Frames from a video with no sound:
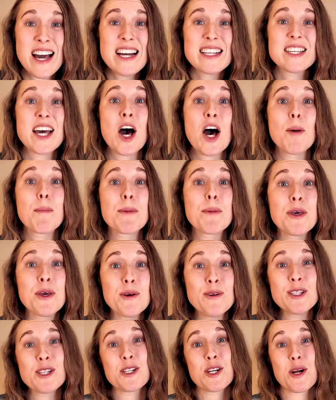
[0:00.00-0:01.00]
to help
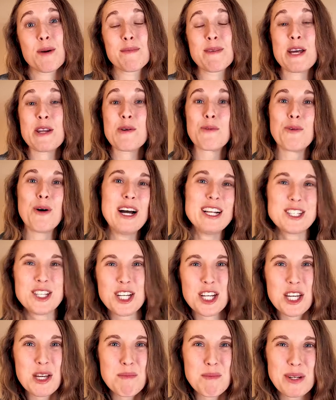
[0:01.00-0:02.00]
you determine what
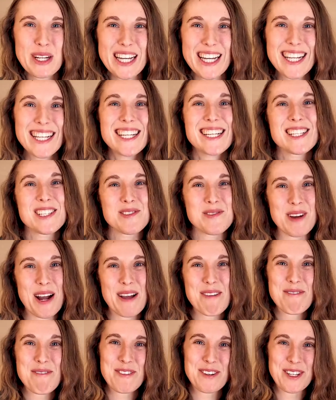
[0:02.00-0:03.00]
chicken breed is
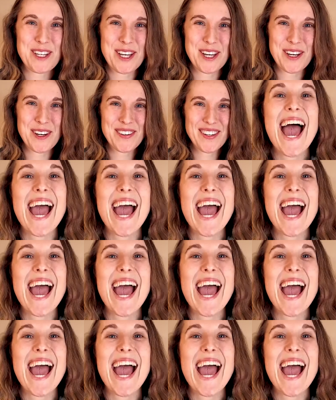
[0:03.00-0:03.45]
right for you.